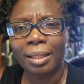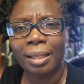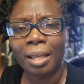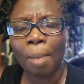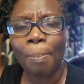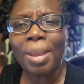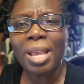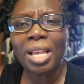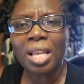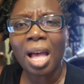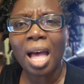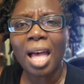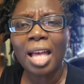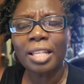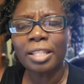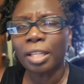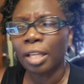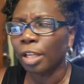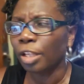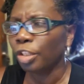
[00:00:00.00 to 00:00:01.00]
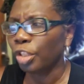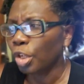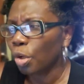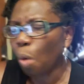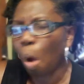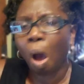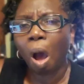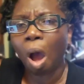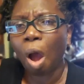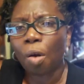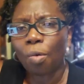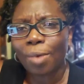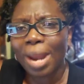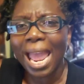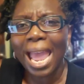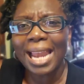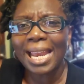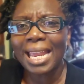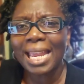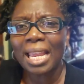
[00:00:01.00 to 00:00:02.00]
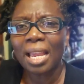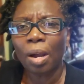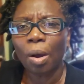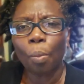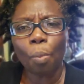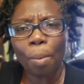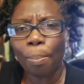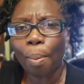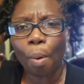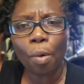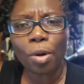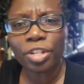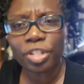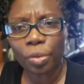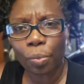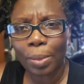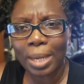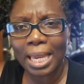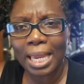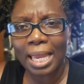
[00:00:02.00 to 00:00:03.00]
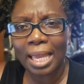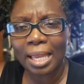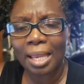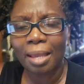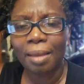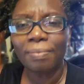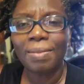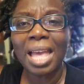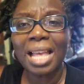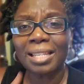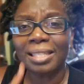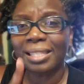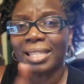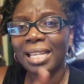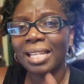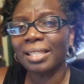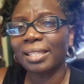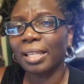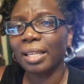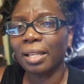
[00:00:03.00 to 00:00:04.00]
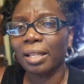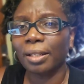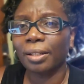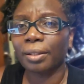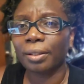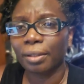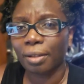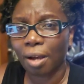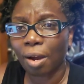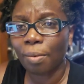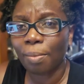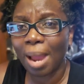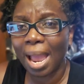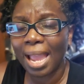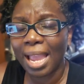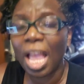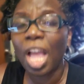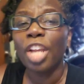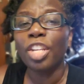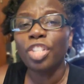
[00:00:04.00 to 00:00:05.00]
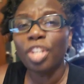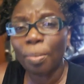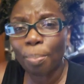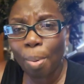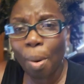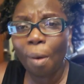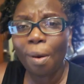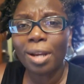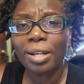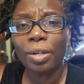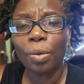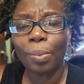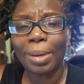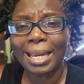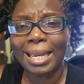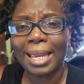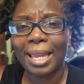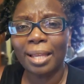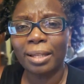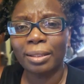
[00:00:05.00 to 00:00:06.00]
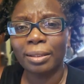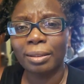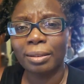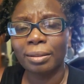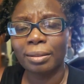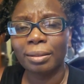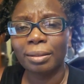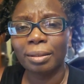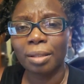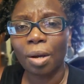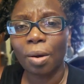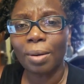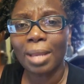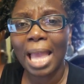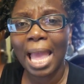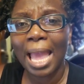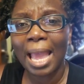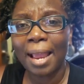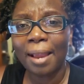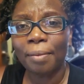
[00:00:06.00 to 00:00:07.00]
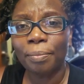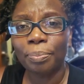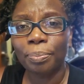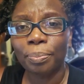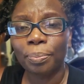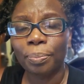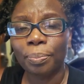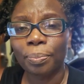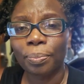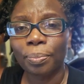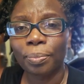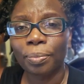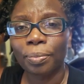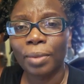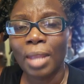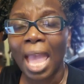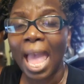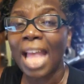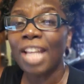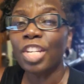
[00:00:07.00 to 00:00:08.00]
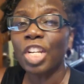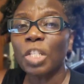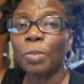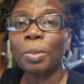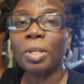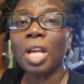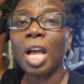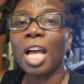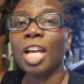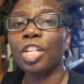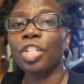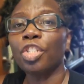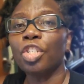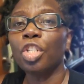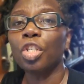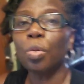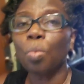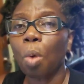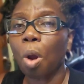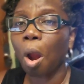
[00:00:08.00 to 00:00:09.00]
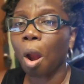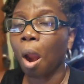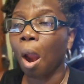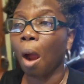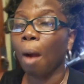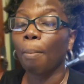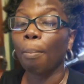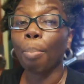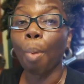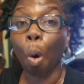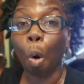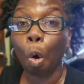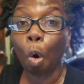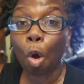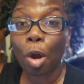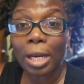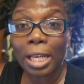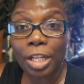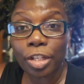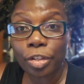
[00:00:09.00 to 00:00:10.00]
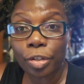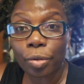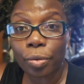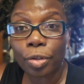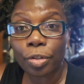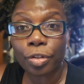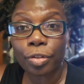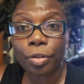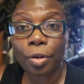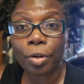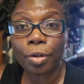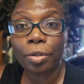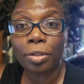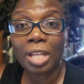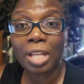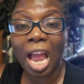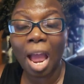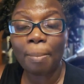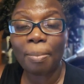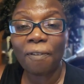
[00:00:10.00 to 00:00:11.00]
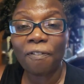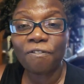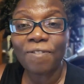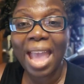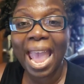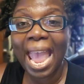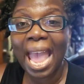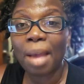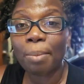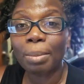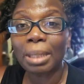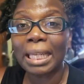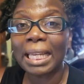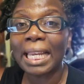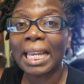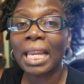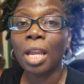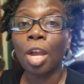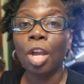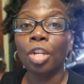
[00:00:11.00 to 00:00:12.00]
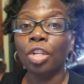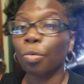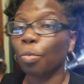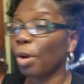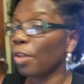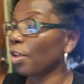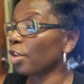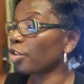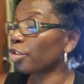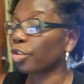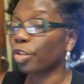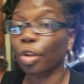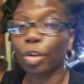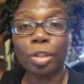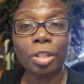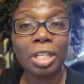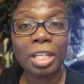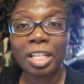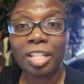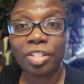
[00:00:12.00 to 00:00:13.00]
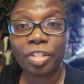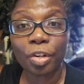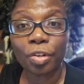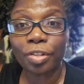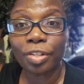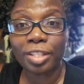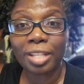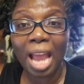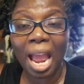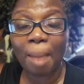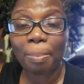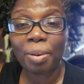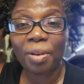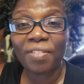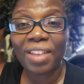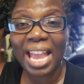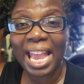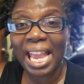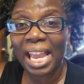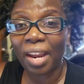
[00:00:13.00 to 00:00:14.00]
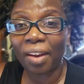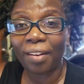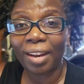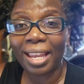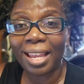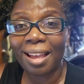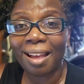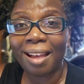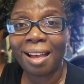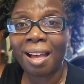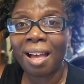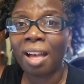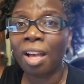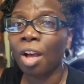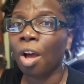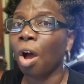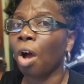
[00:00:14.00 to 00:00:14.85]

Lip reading: because you already were born to win. That's Zig Ziglar, all right? You're born to win, okay? And just because you were born into a certain type of family with a certain type of area,